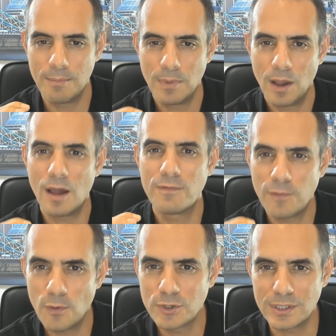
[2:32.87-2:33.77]

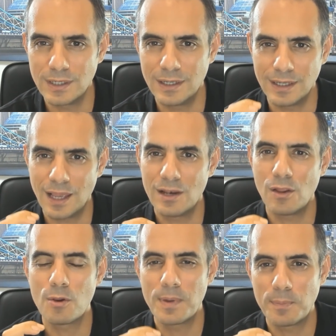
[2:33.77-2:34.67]
Unfortunately, a
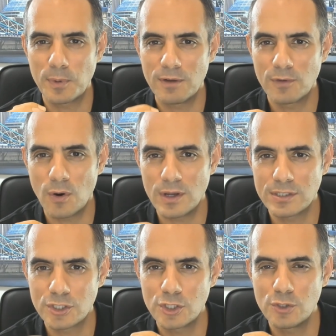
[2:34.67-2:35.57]
lot of people have got a
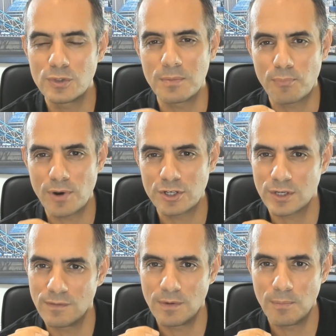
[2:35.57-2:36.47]
skewed impression
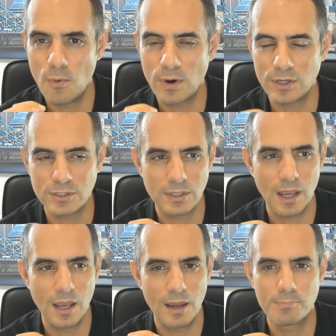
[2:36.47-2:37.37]
of a mortgage
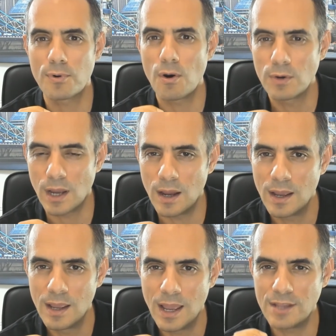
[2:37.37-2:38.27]
broker
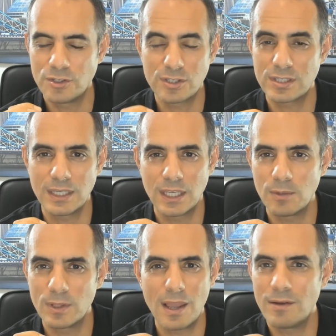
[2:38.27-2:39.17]
and just thinking,
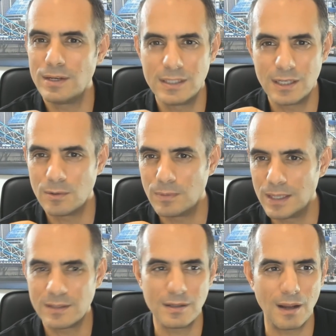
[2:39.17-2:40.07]
well, they only deal
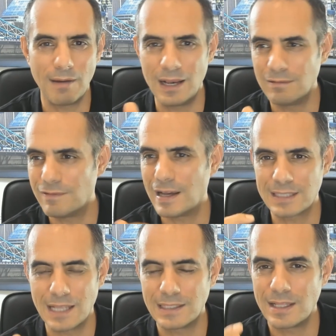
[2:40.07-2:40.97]
with, you know, Halifax,
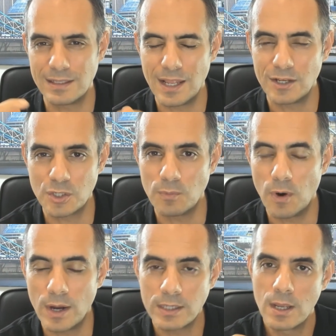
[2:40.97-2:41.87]
Santander,
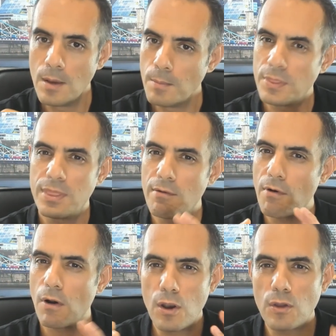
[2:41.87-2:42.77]
Nationwide. But there
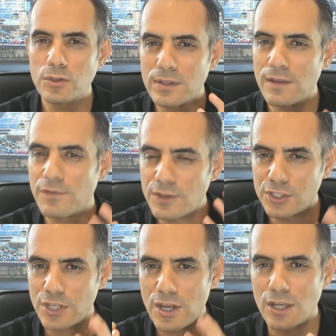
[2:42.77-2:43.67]
are lots of different
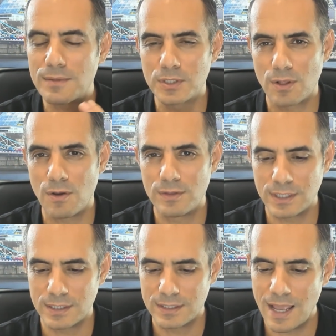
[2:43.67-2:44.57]

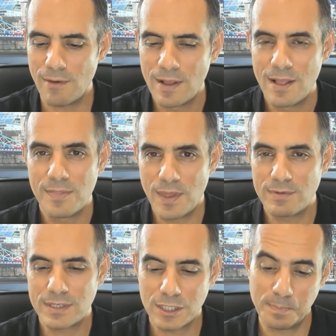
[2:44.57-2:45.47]
circumstances. Now, there
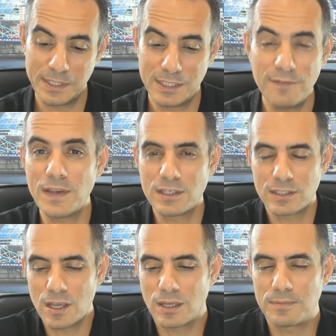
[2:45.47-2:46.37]
is a specific
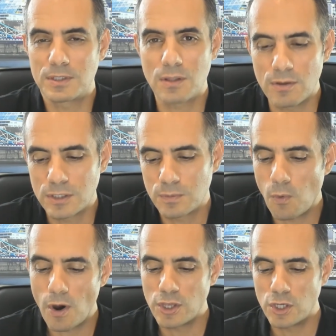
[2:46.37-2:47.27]
circumstance
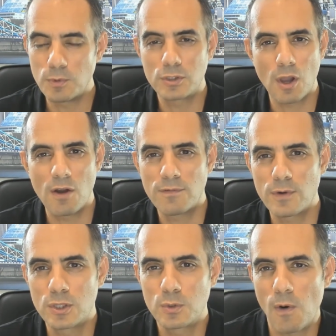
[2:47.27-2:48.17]
why you would go for
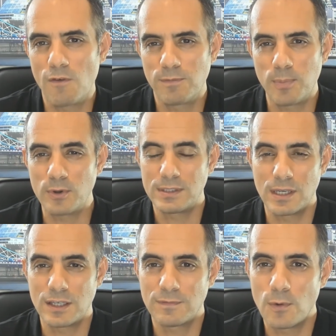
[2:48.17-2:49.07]
a
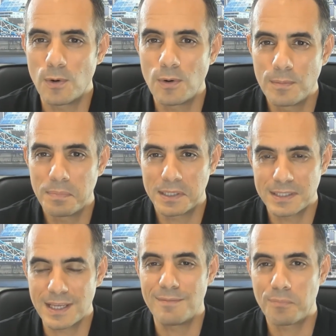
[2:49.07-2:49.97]

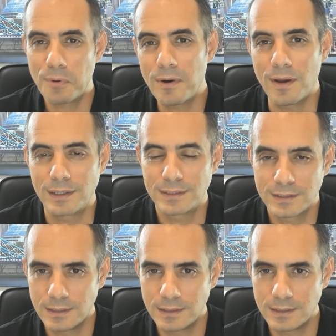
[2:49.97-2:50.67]
12.64% product.